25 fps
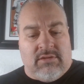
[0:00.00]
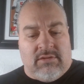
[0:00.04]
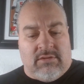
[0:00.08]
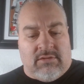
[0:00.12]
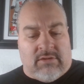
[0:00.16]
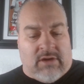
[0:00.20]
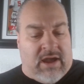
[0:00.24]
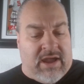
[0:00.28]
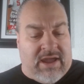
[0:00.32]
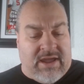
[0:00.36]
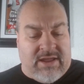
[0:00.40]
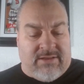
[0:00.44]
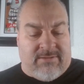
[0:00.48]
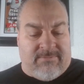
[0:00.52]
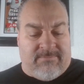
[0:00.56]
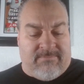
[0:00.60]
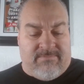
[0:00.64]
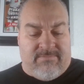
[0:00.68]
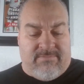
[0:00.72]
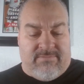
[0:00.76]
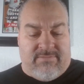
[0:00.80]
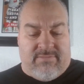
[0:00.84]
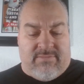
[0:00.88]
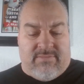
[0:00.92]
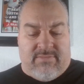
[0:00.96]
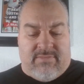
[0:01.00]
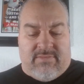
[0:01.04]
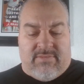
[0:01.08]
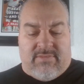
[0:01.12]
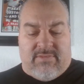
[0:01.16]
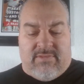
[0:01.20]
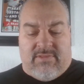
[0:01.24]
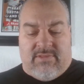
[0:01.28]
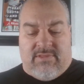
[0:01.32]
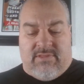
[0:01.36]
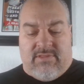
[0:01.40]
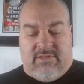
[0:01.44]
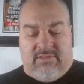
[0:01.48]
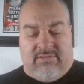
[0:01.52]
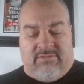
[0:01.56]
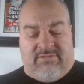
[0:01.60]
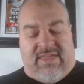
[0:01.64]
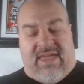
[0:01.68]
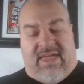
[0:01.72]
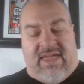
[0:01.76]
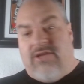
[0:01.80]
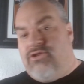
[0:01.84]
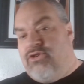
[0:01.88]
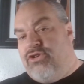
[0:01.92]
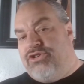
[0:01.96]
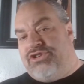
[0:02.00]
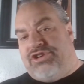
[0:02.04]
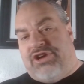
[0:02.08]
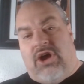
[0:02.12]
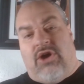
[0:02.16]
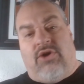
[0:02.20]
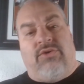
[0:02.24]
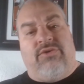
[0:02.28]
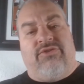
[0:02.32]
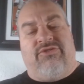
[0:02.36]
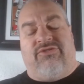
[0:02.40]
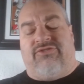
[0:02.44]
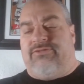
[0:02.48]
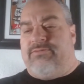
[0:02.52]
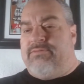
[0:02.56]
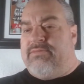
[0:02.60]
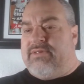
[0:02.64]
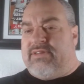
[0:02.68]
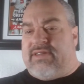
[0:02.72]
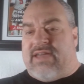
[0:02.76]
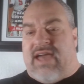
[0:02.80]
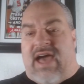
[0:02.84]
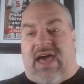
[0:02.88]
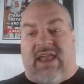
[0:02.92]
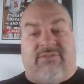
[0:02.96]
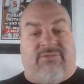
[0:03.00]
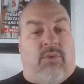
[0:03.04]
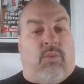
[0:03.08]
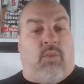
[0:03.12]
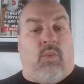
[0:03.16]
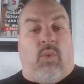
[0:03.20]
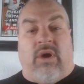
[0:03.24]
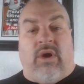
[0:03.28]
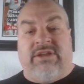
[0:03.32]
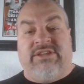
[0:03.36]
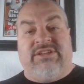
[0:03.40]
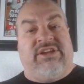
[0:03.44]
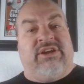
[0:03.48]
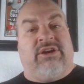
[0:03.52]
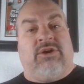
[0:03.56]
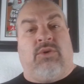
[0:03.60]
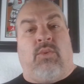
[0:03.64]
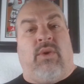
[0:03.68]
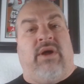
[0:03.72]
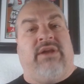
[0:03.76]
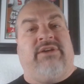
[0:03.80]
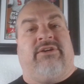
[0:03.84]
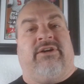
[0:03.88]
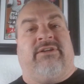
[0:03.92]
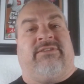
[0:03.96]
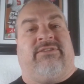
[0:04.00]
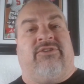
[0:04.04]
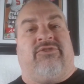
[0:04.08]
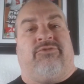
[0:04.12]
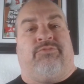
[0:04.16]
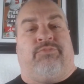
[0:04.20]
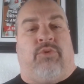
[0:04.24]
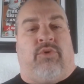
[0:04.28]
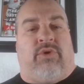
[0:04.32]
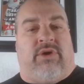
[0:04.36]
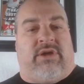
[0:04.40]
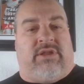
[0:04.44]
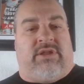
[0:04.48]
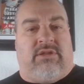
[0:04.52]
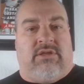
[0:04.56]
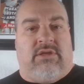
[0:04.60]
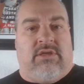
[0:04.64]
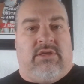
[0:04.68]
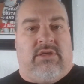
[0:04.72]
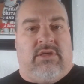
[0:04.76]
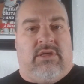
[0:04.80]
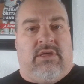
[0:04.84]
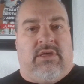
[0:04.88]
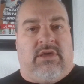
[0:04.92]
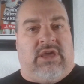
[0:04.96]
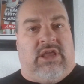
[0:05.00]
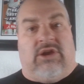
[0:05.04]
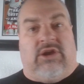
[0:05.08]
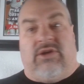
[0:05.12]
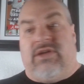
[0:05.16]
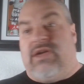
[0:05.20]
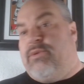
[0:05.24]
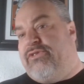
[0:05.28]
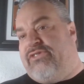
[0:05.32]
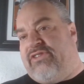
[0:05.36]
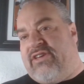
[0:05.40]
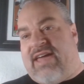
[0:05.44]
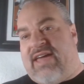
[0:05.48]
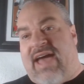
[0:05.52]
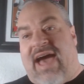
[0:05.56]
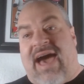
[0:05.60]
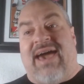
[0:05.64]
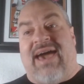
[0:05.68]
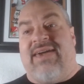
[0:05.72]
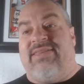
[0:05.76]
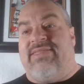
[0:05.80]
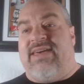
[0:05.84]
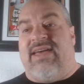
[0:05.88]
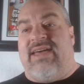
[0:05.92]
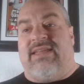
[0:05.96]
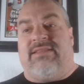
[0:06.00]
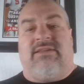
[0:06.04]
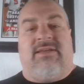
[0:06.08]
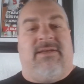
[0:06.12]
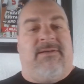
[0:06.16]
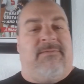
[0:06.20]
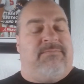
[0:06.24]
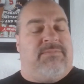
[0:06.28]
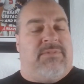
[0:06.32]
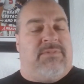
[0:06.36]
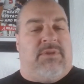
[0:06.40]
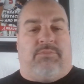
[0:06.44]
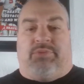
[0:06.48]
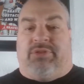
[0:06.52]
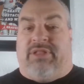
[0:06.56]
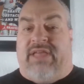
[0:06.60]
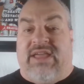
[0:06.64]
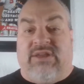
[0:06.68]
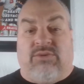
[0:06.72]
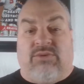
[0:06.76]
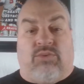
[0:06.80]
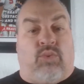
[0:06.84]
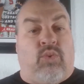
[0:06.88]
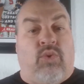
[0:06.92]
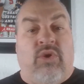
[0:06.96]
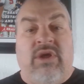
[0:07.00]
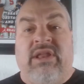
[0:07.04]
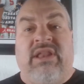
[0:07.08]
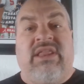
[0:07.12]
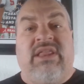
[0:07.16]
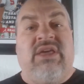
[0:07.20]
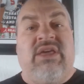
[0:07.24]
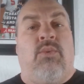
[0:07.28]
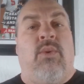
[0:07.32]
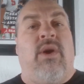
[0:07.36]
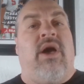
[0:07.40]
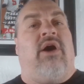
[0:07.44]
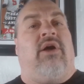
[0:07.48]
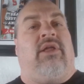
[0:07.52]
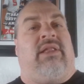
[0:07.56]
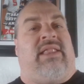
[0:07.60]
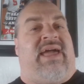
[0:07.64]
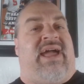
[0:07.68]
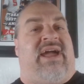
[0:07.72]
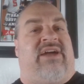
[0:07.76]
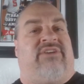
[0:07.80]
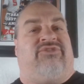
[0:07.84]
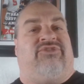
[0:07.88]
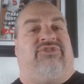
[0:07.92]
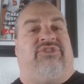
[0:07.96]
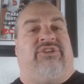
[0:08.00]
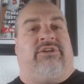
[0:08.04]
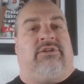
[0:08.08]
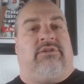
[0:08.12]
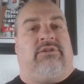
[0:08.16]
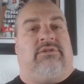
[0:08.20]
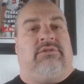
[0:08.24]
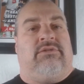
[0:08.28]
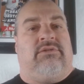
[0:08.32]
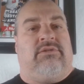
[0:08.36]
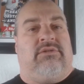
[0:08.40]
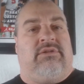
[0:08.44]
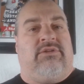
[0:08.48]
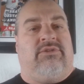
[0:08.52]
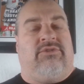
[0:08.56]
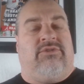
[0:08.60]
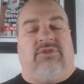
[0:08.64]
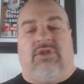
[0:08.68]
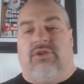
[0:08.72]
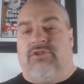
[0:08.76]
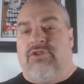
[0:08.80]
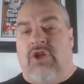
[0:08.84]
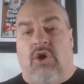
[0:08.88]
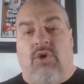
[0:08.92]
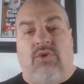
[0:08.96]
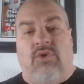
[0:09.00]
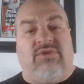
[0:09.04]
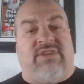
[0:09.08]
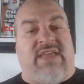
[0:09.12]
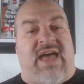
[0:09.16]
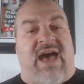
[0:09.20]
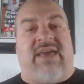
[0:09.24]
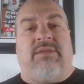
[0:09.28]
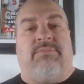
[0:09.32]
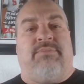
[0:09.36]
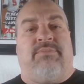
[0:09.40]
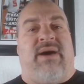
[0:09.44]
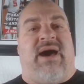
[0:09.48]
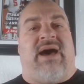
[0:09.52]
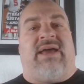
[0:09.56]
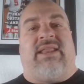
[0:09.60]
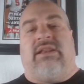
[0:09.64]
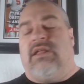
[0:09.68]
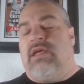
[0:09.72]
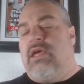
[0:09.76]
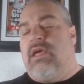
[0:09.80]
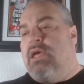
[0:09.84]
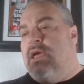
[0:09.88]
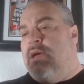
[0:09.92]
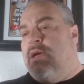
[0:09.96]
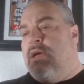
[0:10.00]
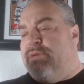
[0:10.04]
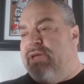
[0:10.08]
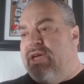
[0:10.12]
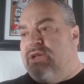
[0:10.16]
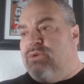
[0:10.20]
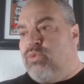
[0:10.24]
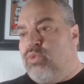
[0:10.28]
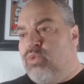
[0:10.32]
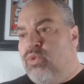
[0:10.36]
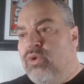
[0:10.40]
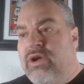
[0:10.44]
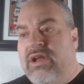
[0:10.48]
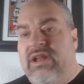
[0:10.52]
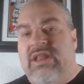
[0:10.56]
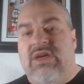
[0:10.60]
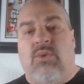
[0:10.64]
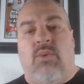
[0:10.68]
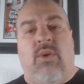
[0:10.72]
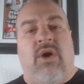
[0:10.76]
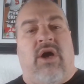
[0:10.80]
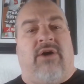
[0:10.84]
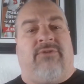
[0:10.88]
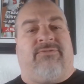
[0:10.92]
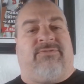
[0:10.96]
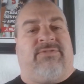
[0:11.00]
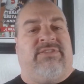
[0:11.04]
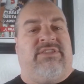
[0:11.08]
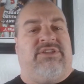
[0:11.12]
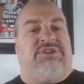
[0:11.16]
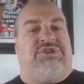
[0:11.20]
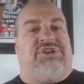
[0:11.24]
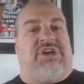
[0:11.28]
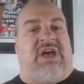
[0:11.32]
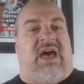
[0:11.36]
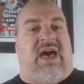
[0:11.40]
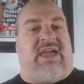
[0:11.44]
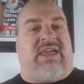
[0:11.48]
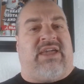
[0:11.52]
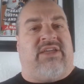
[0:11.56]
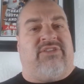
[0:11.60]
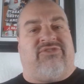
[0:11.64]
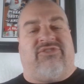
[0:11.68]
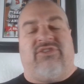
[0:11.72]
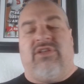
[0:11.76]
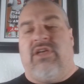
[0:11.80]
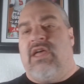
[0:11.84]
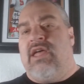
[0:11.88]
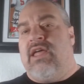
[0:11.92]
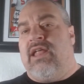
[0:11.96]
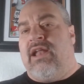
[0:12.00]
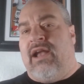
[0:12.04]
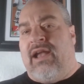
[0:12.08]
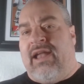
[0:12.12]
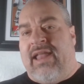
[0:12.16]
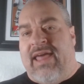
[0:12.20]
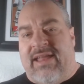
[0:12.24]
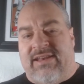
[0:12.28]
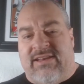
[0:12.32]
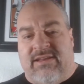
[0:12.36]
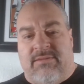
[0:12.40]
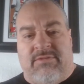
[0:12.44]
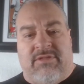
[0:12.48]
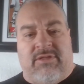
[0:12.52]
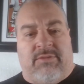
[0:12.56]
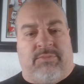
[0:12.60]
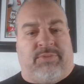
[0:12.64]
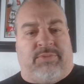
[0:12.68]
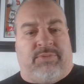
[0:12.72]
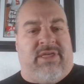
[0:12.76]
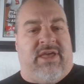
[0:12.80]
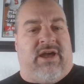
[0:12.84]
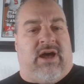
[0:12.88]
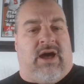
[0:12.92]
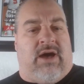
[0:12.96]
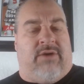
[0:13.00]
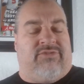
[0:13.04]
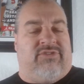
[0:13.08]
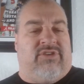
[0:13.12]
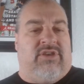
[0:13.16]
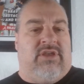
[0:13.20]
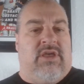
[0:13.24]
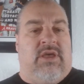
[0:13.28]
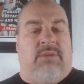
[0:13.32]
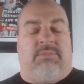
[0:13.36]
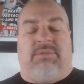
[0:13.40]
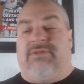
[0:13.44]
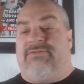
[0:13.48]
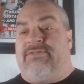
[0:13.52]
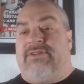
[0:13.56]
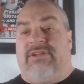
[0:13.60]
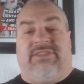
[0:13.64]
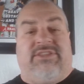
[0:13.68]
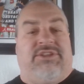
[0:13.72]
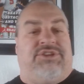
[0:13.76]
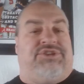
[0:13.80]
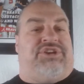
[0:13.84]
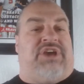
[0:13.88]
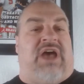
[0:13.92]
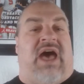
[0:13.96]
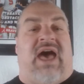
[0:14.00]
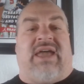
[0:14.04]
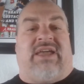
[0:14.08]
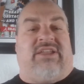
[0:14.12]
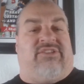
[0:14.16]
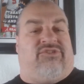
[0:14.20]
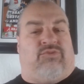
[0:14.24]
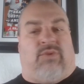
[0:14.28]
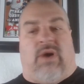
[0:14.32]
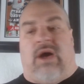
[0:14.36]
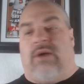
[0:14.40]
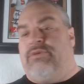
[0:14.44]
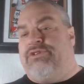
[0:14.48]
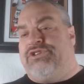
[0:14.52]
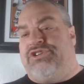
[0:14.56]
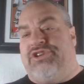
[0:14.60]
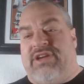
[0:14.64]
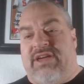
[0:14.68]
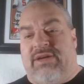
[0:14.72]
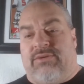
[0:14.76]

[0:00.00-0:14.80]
right? Daniel Jones, kind of a one-year wonder at this point. You know, he was a guy that played really well last year. No doubt about it. Played really well for the Giants, led them to the playoffs. But if you're the Giants, why would